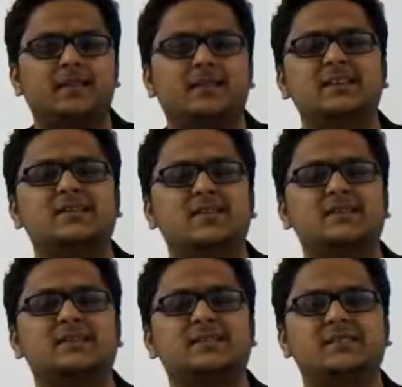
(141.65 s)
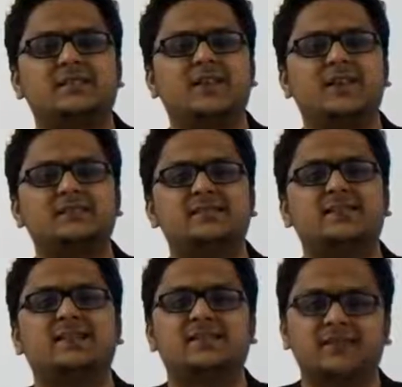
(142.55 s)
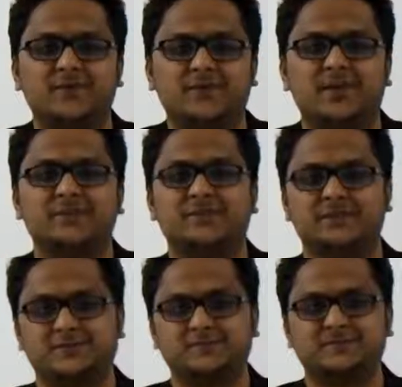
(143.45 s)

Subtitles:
This process is called as disinflation.